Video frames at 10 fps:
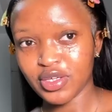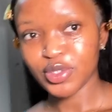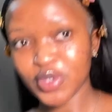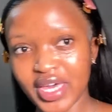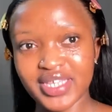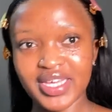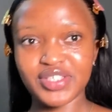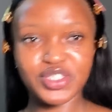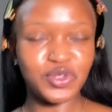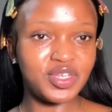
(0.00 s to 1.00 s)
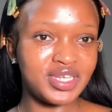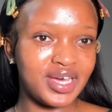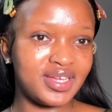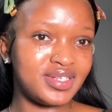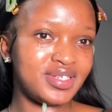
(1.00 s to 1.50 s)
So guys, I just got
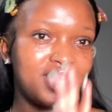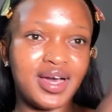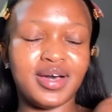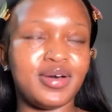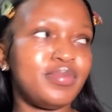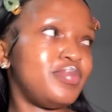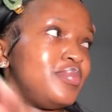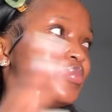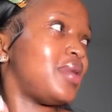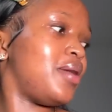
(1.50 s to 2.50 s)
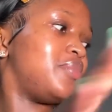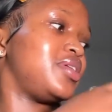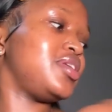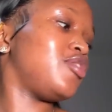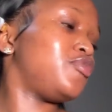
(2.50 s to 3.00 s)
done. I'm
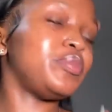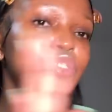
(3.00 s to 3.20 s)
ready now for my